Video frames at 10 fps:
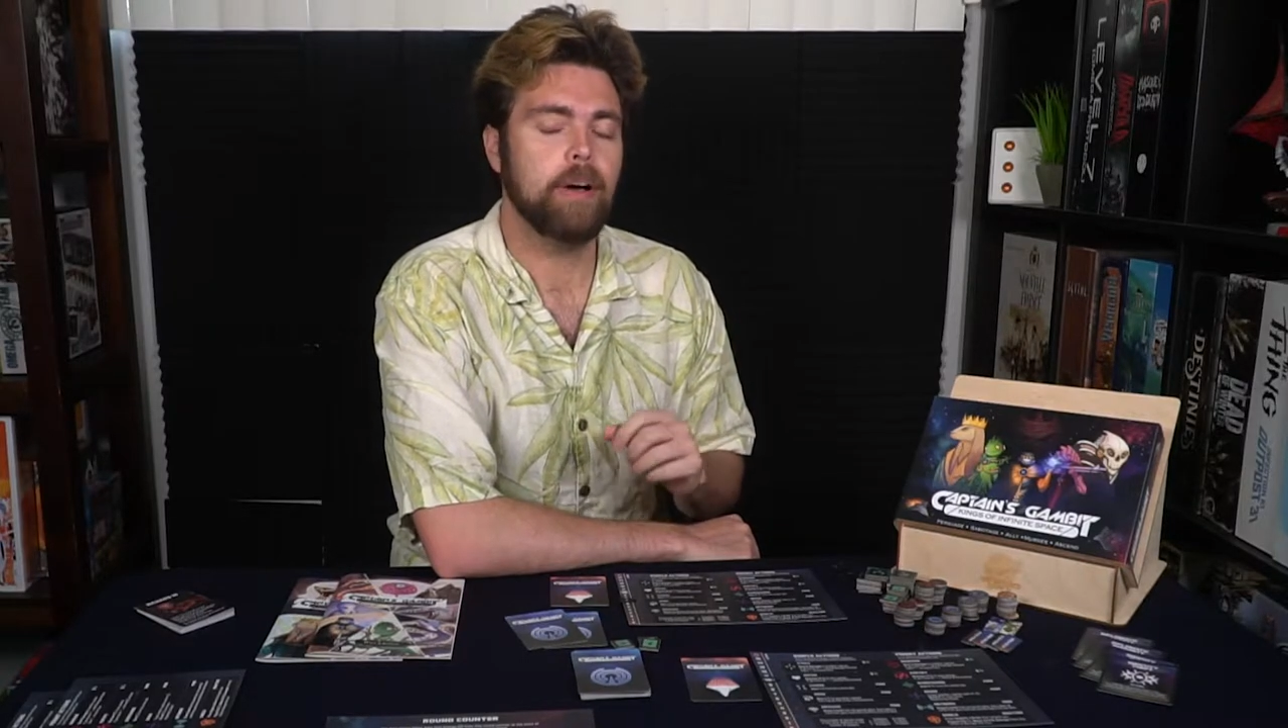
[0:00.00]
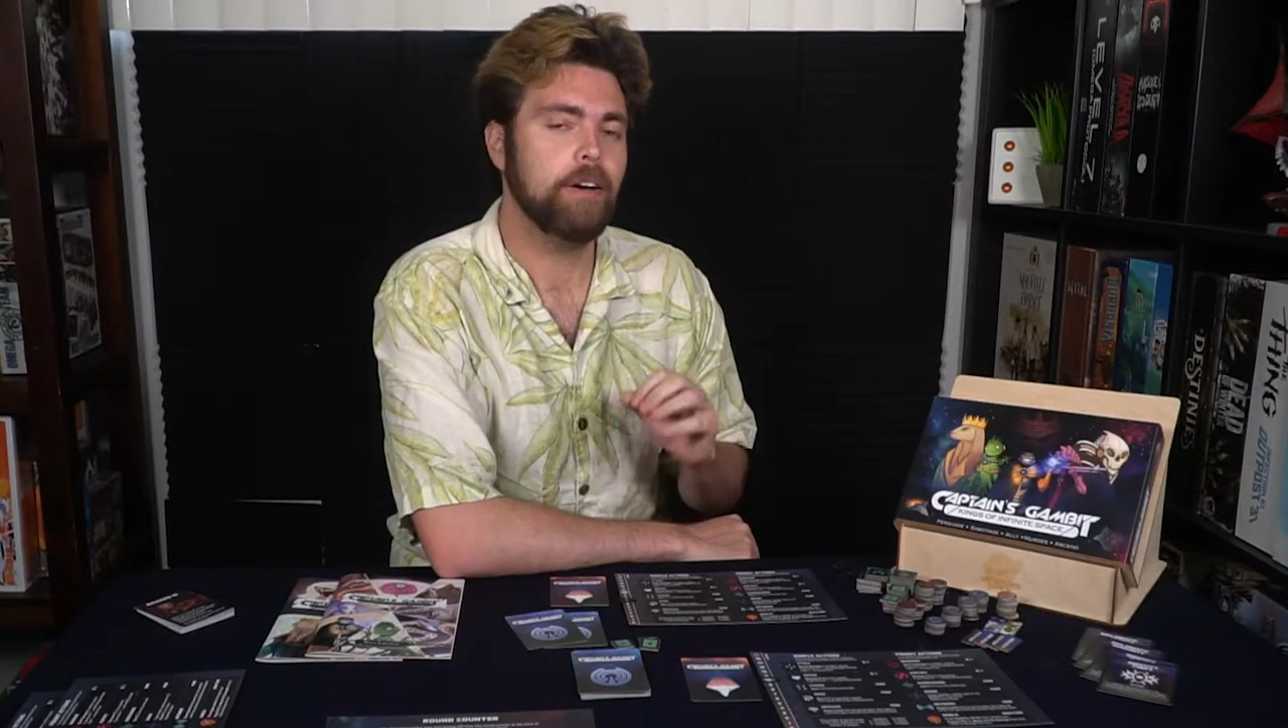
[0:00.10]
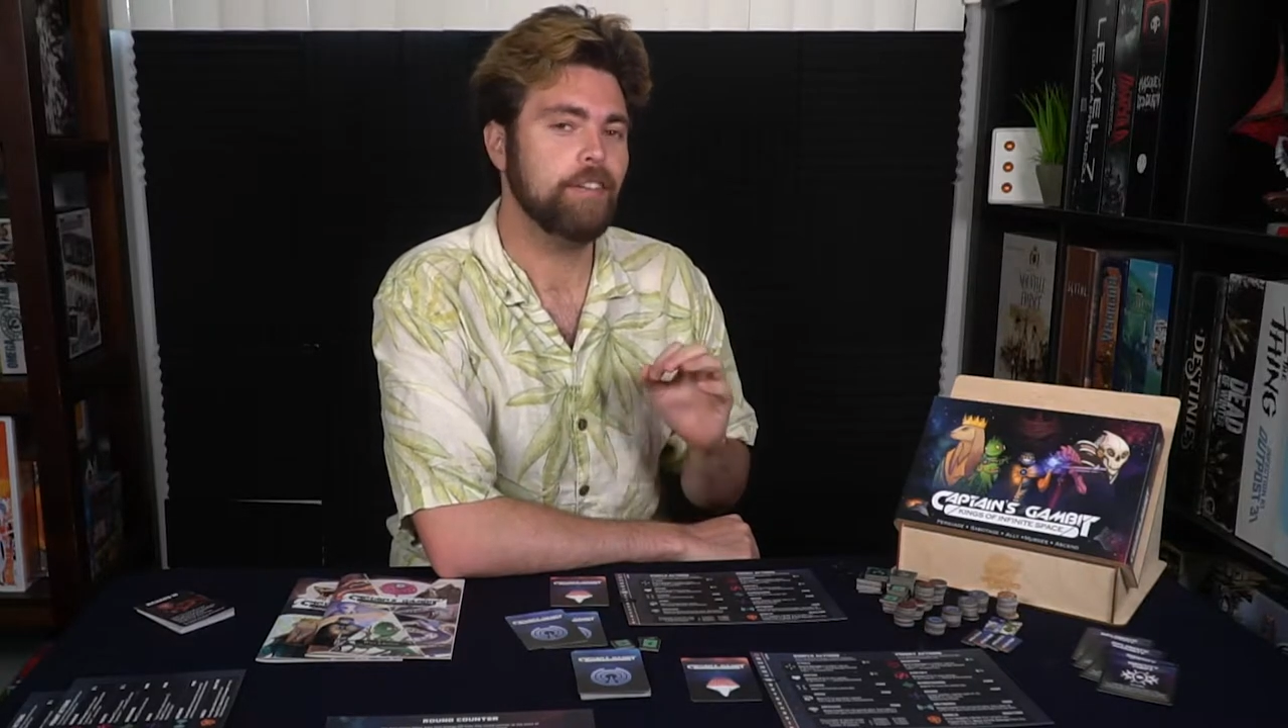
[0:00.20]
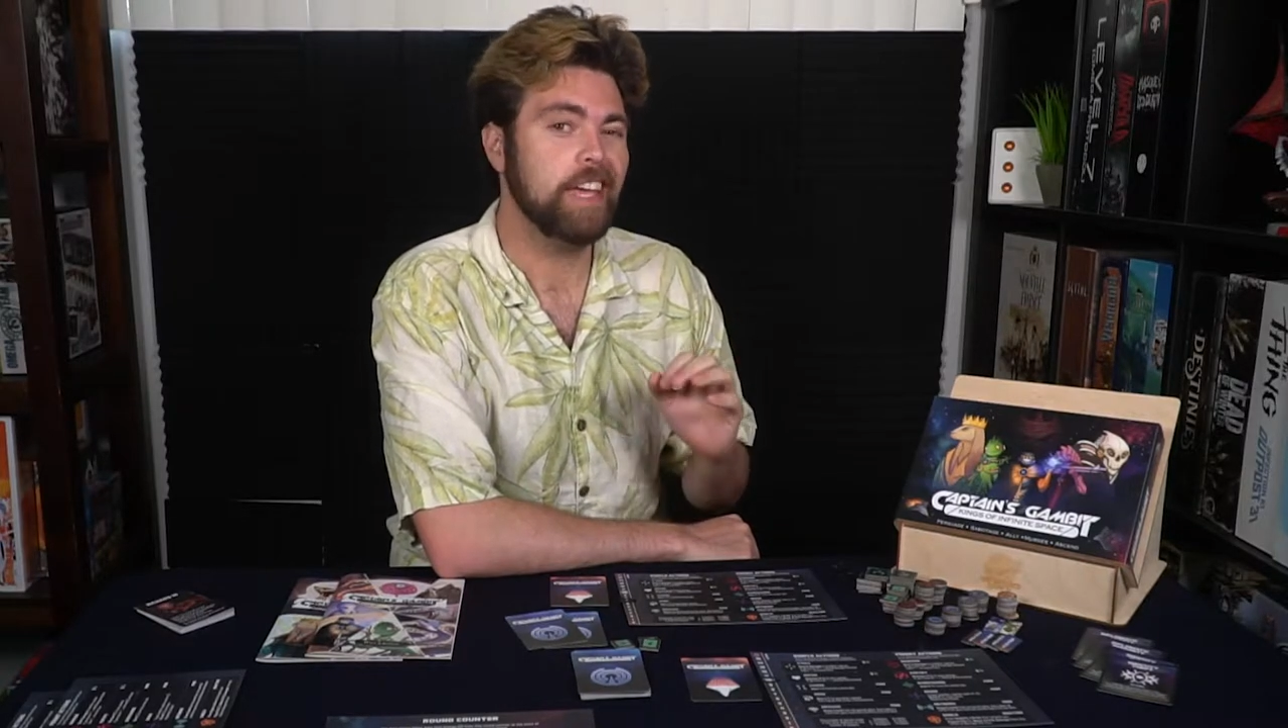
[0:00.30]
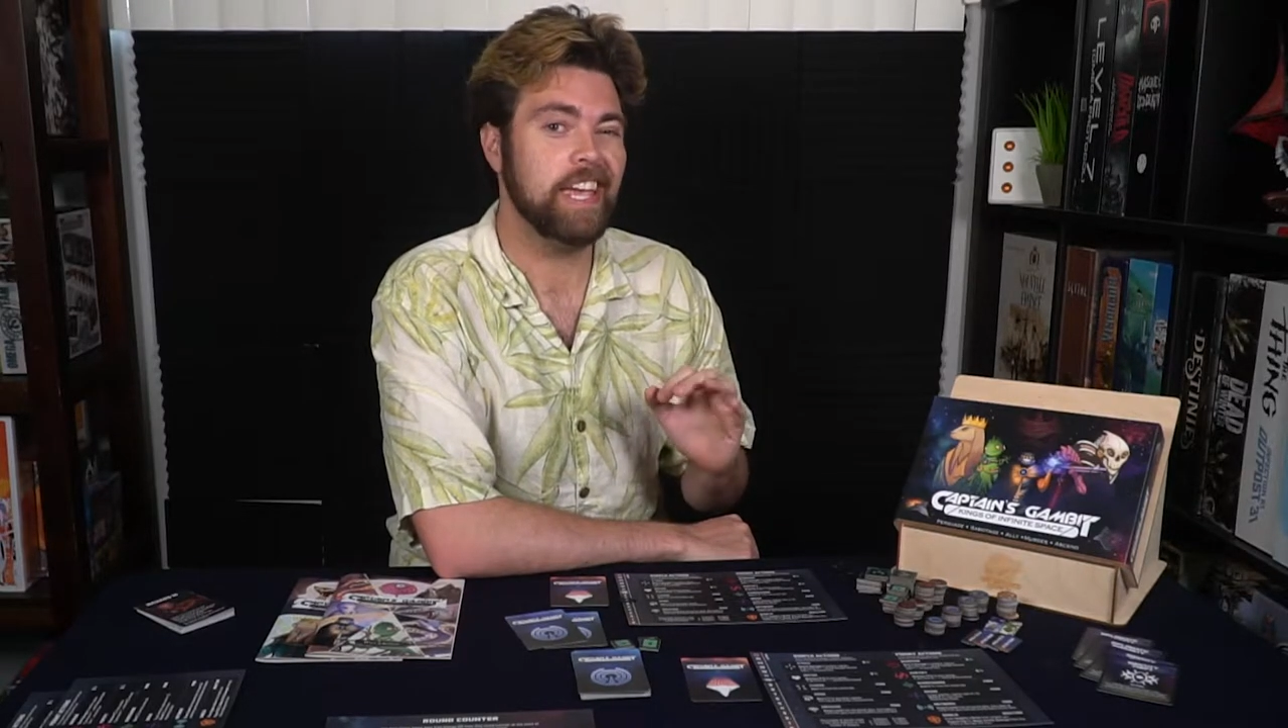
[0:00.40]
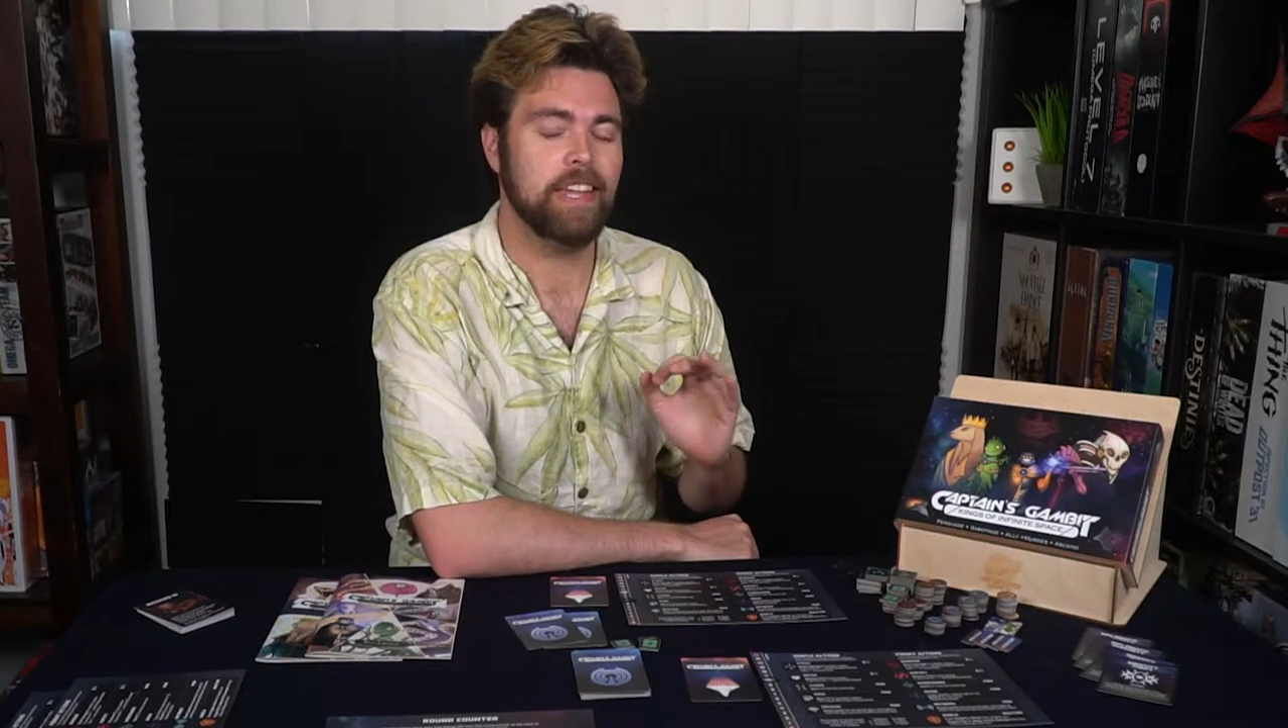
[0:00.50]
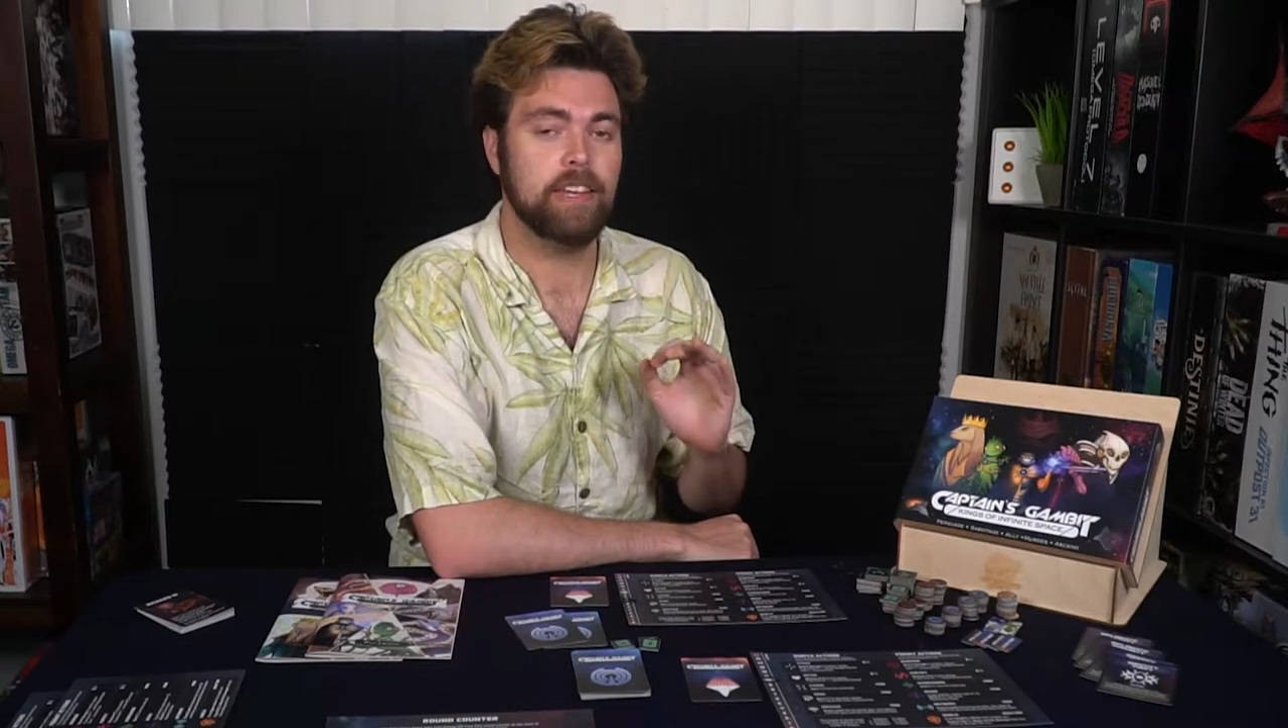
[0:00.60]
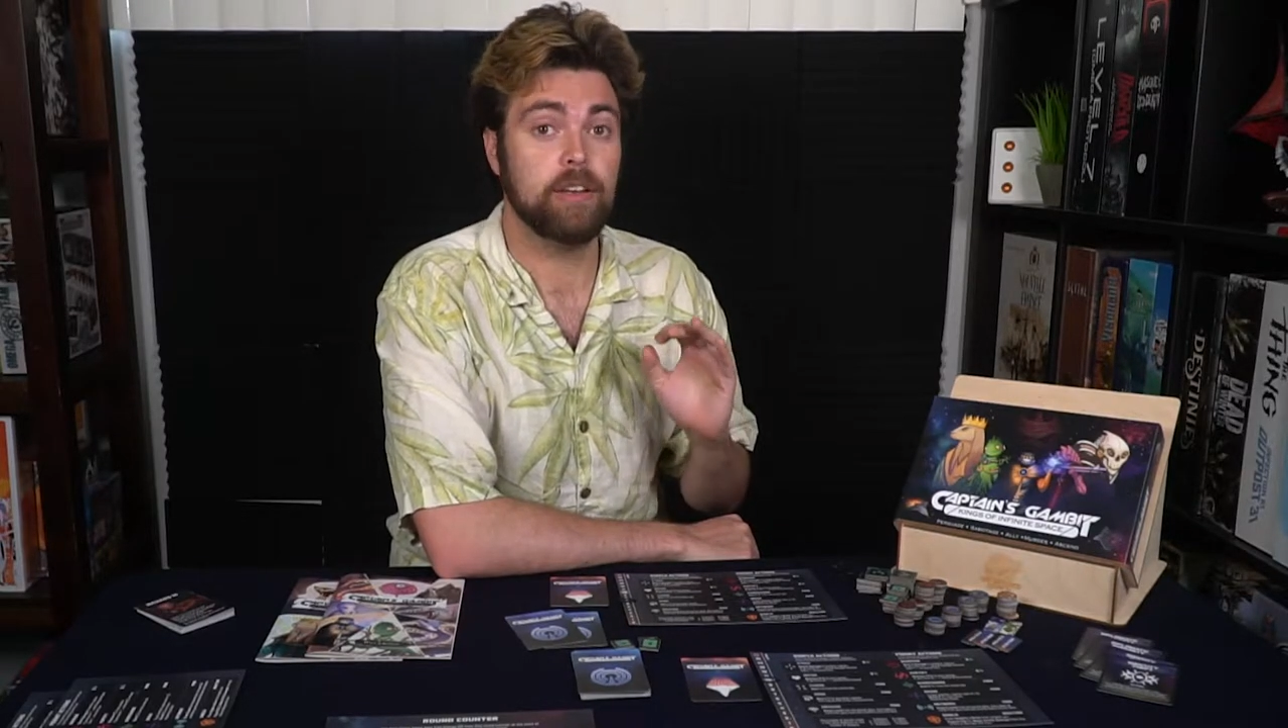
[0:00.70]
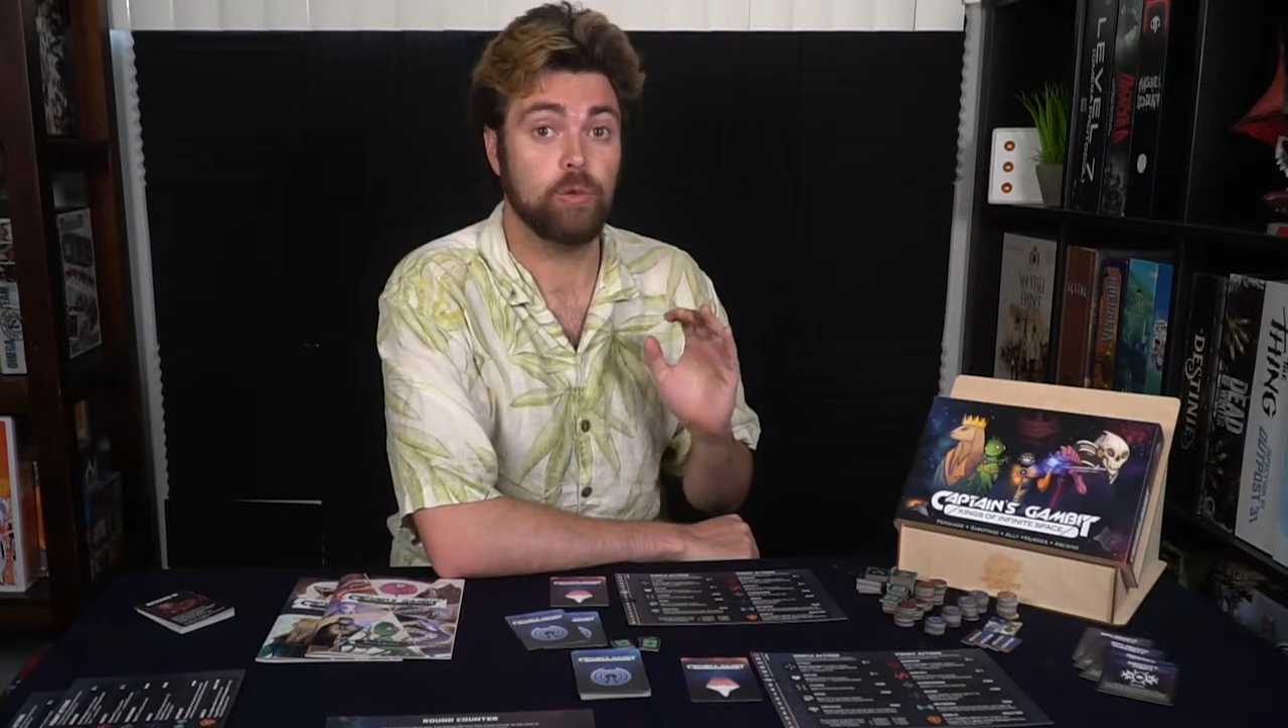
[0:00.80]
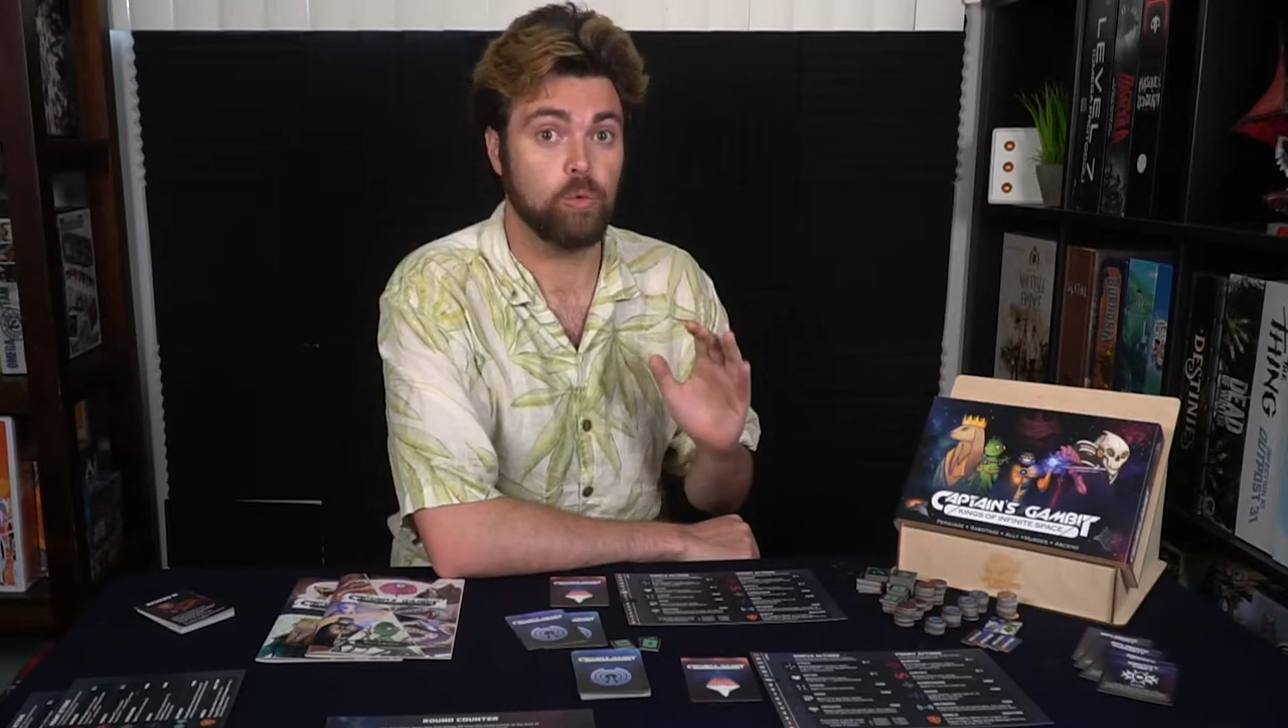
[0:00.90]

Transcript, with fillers: of hidden